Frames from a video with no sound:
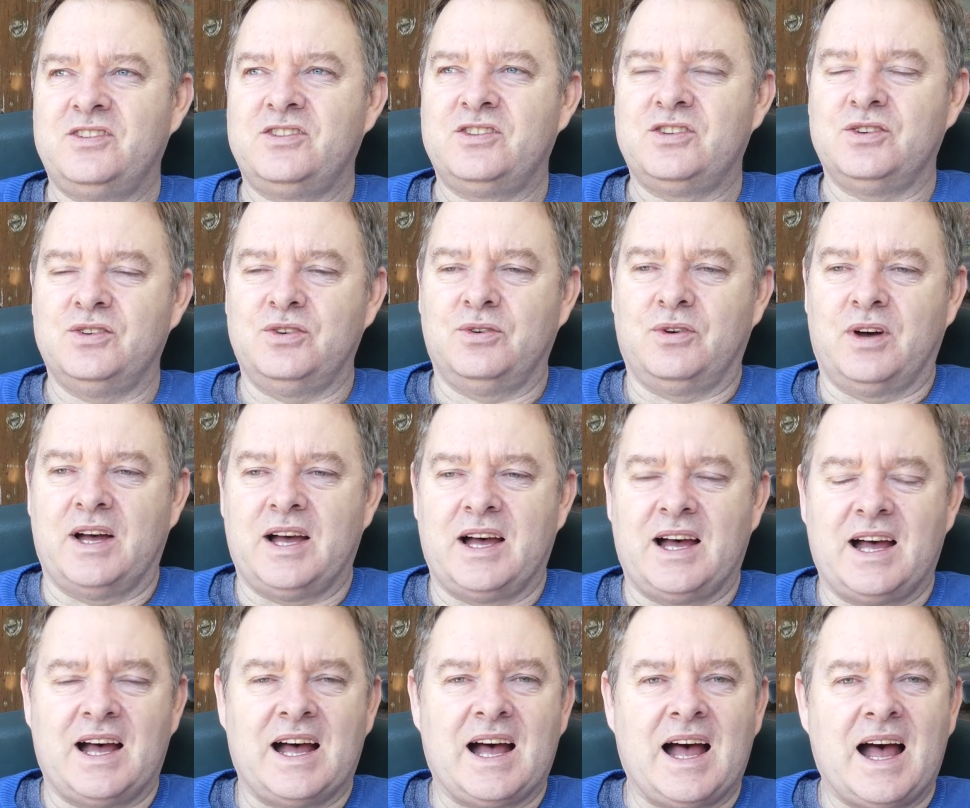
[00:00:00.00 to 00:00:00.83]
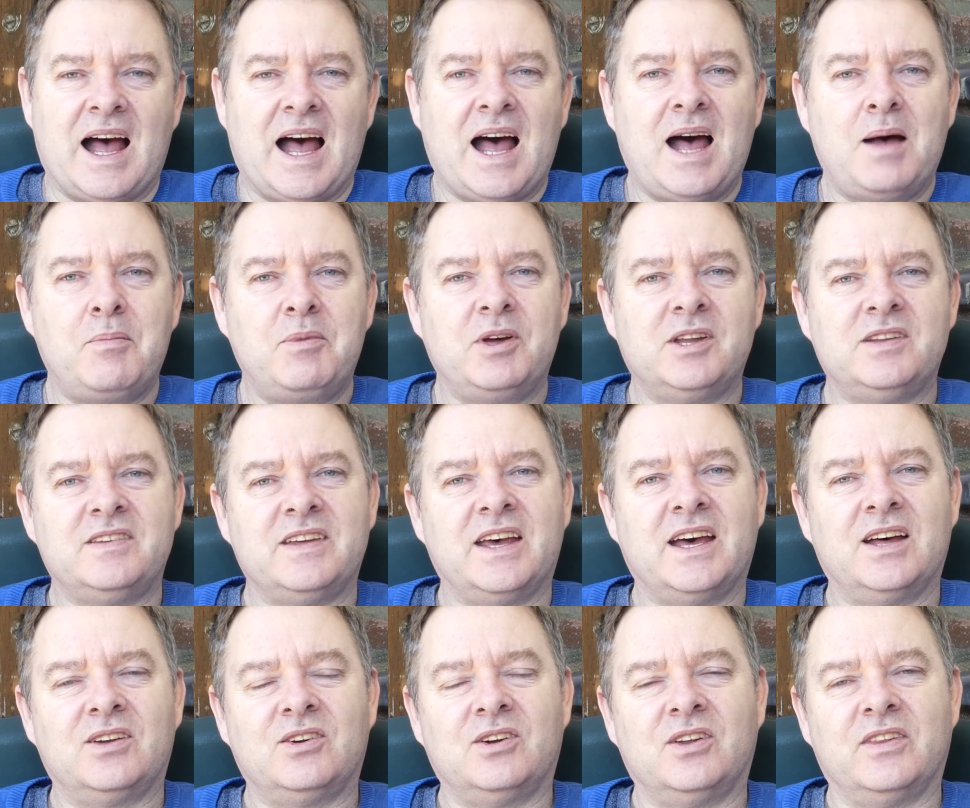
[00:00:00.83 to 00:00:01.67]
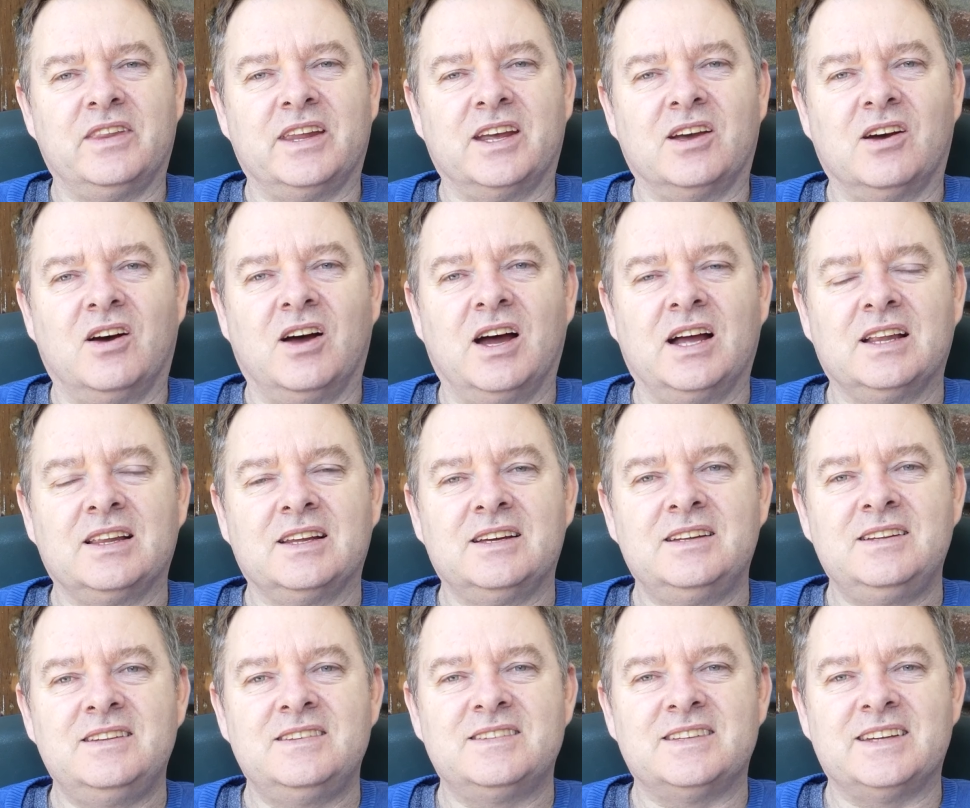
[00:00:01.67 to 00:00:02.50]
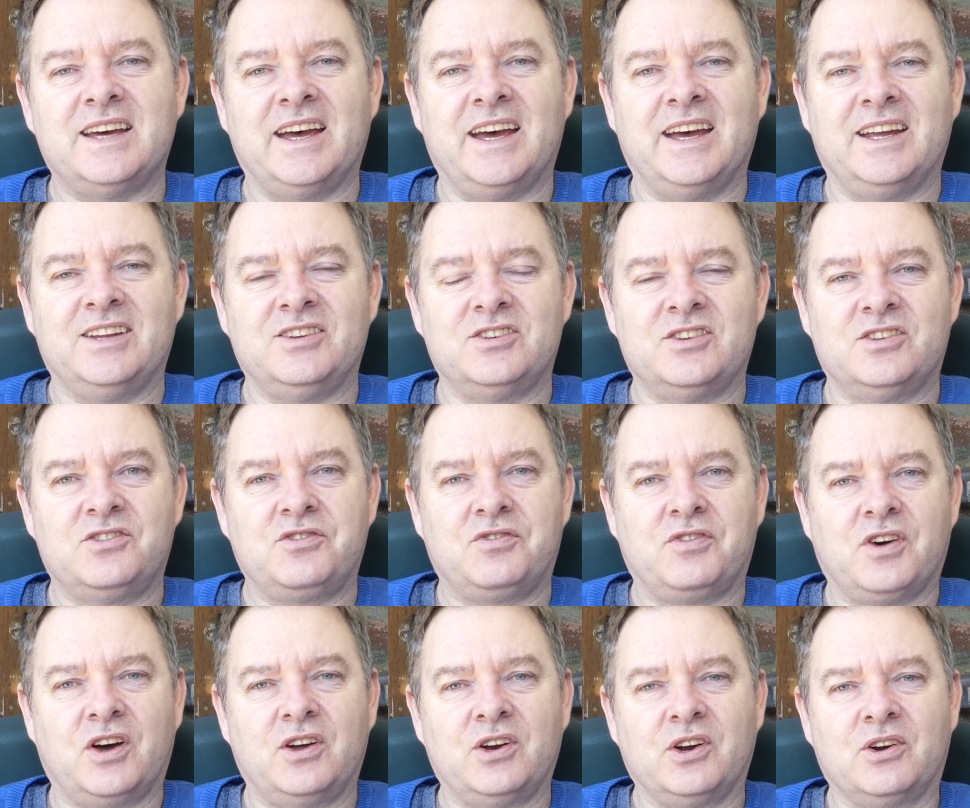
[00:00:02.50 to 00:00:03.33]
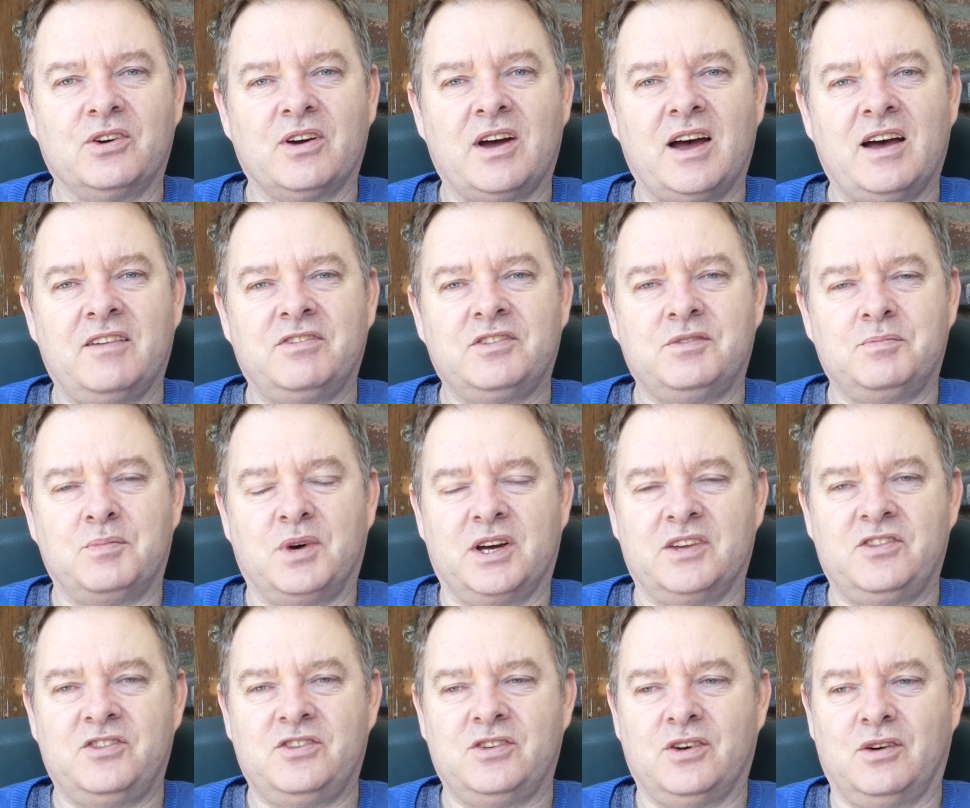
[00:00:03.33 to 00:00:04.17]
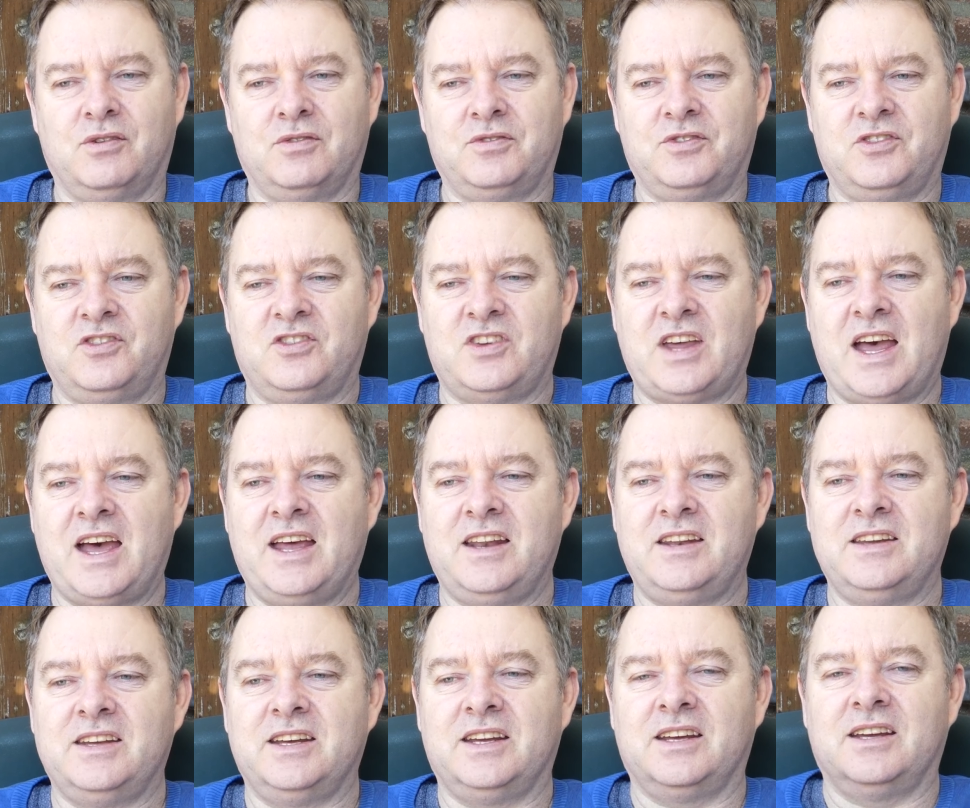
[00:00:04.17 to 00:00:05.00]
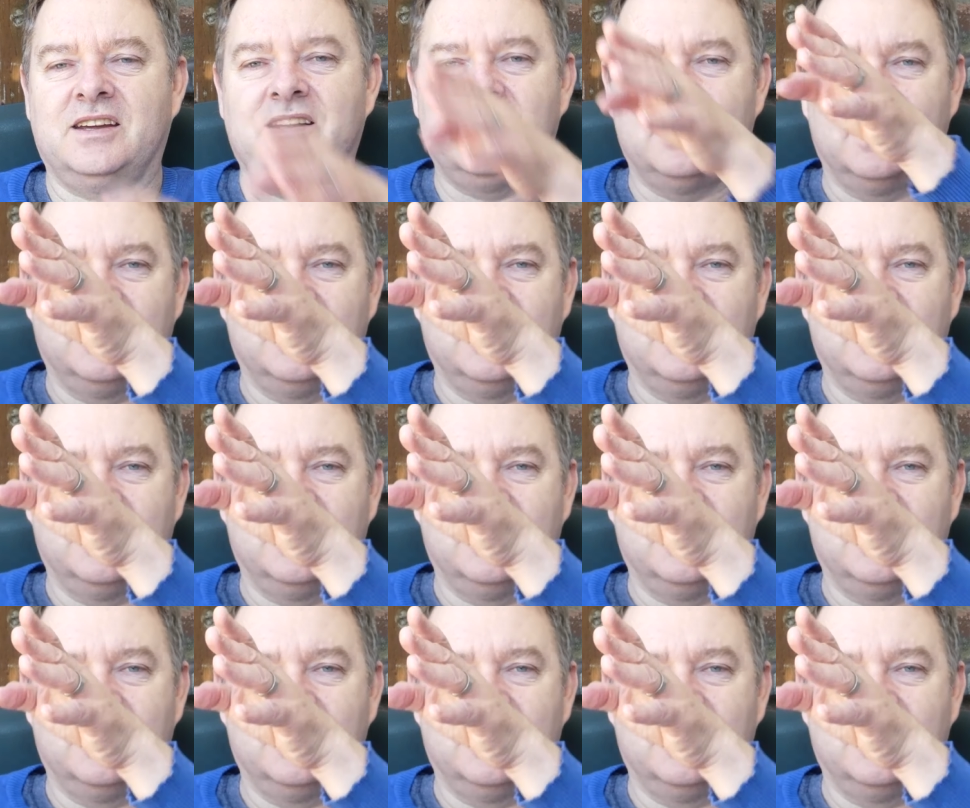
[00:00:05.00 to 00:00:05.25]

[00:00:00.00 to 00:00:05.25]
to a harbour down on the island and just photographed myself standing